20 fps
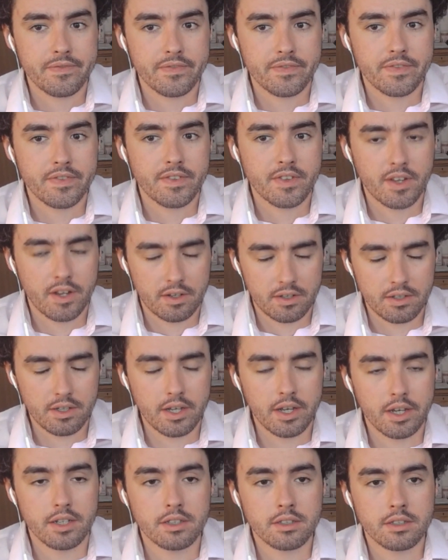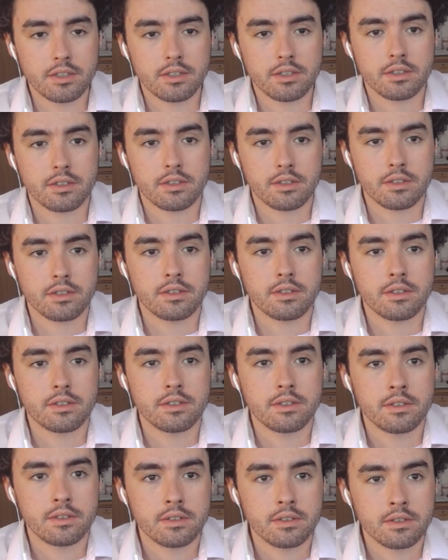
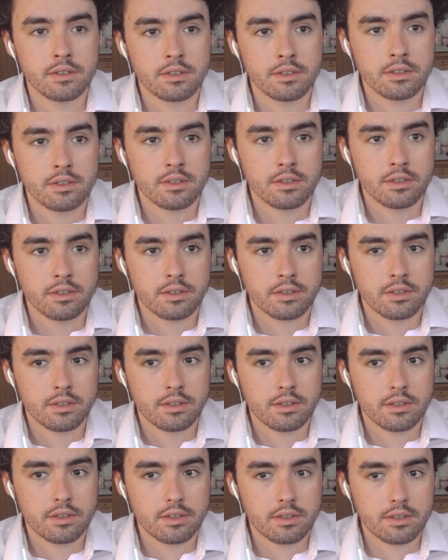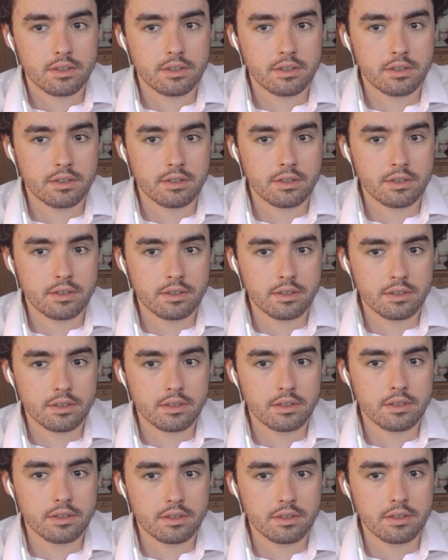
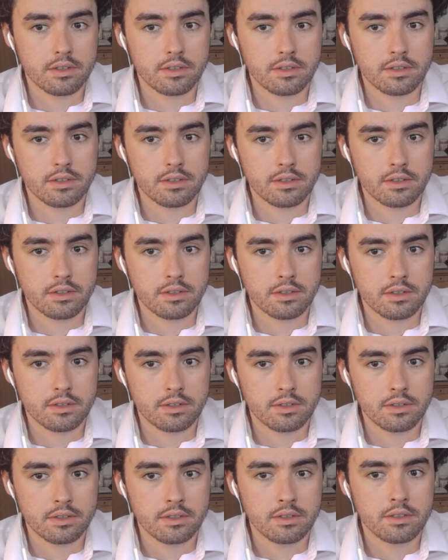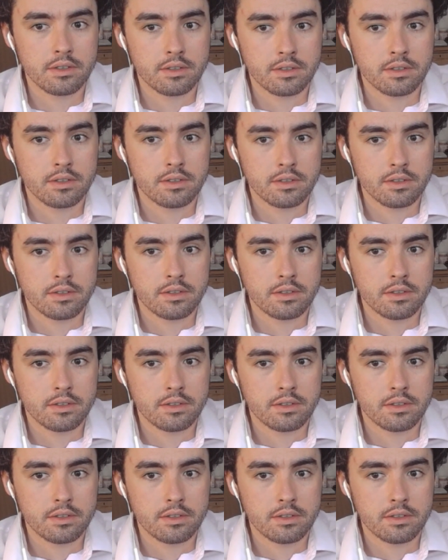No words are spoken by the person on screen.